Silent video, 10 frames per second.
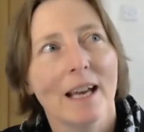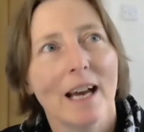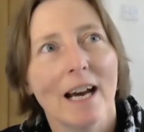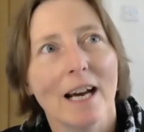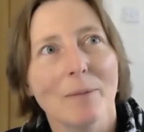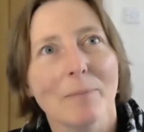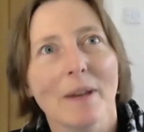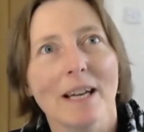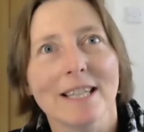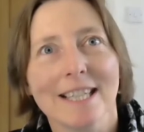
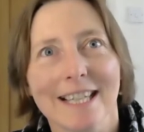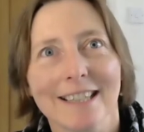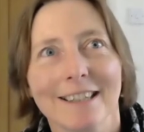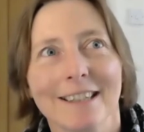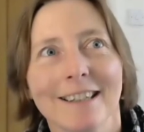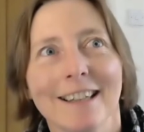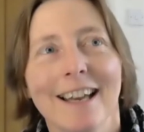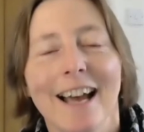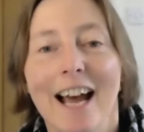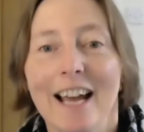until
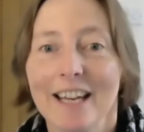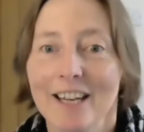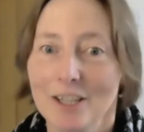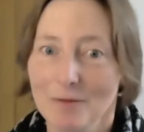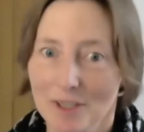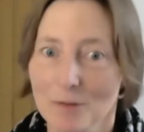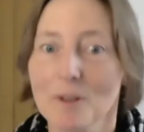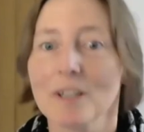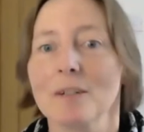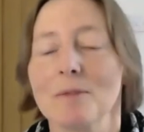I heard of this
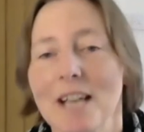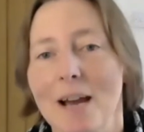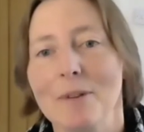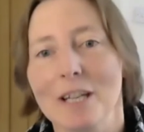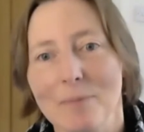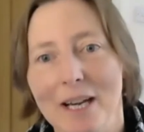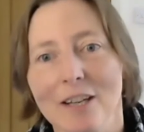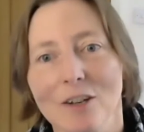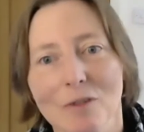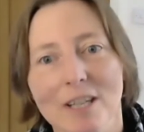work that was happening at Bangor
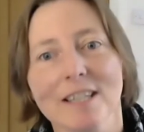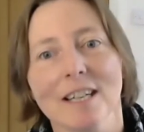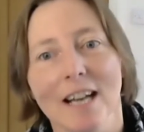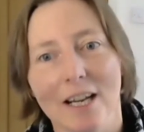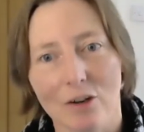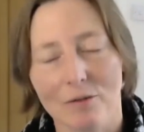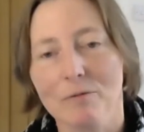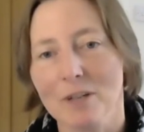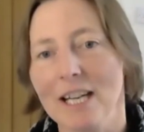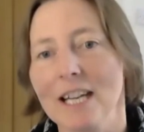University, and I got
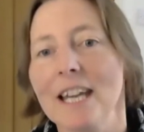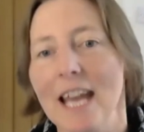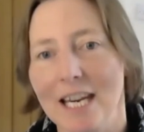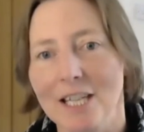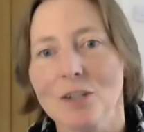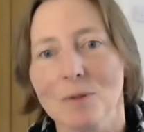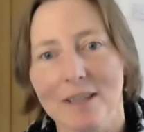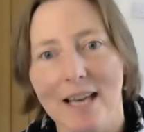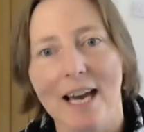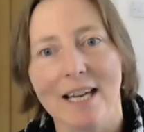really engaged with
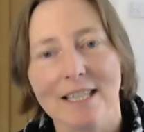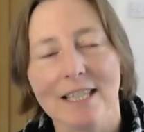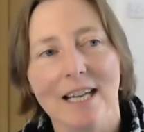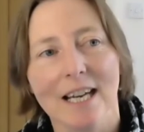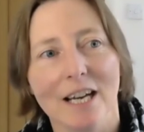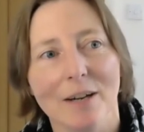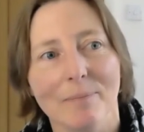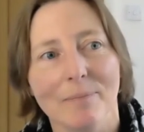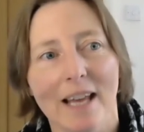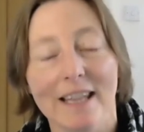that.
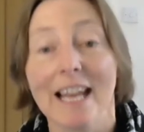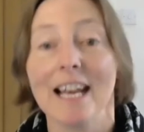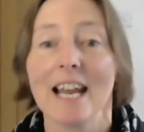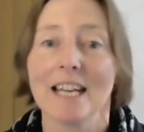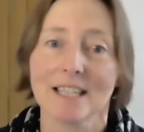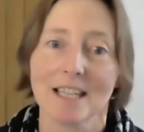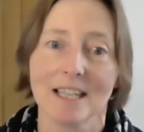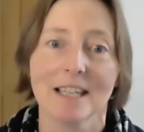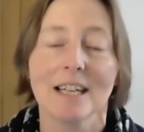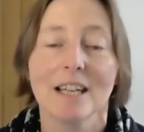And then
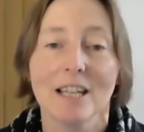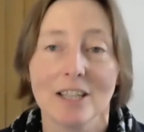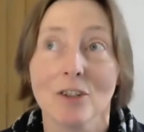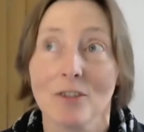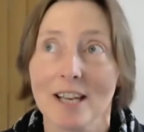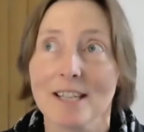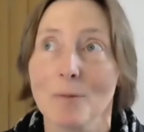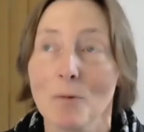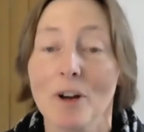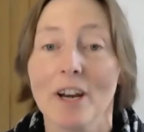later in
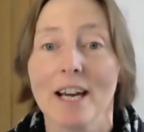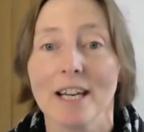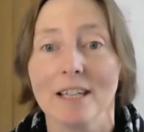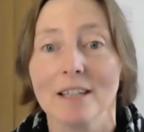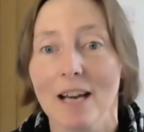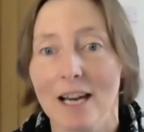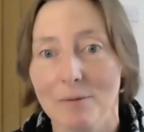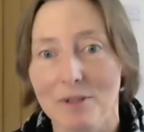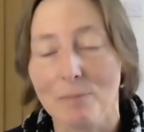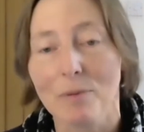2001, I
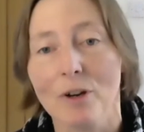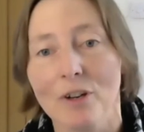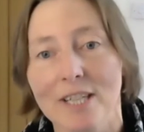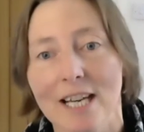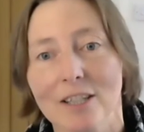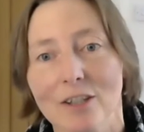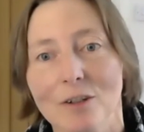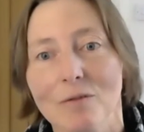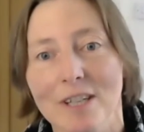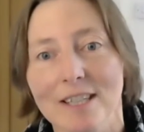was employed at the
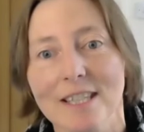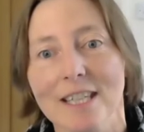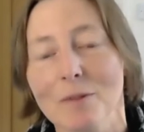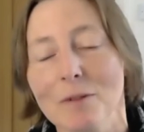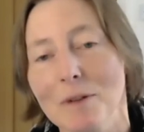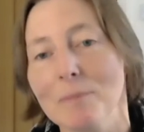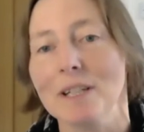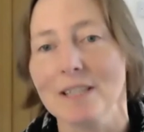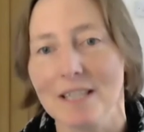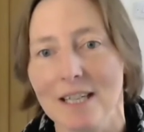university, and we've been
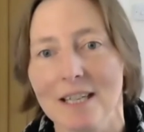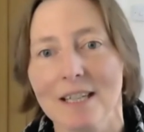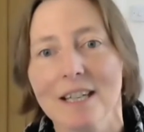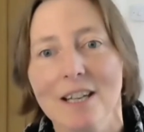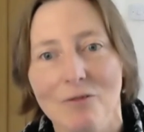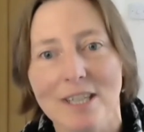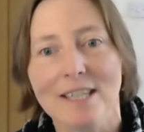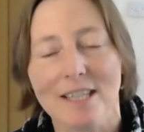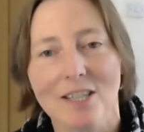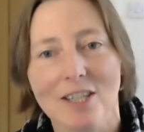building a
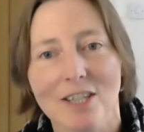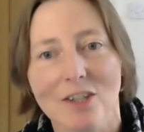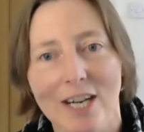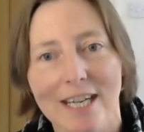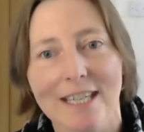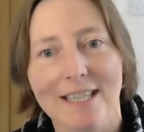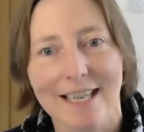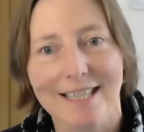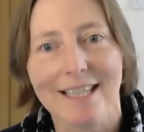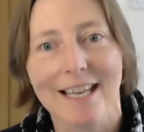research and training
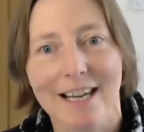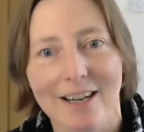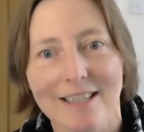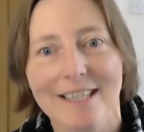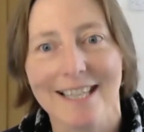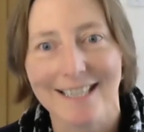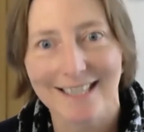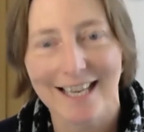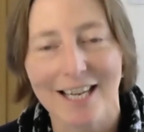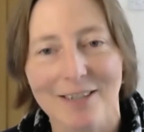centre there since
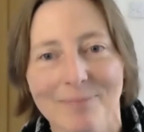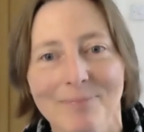then.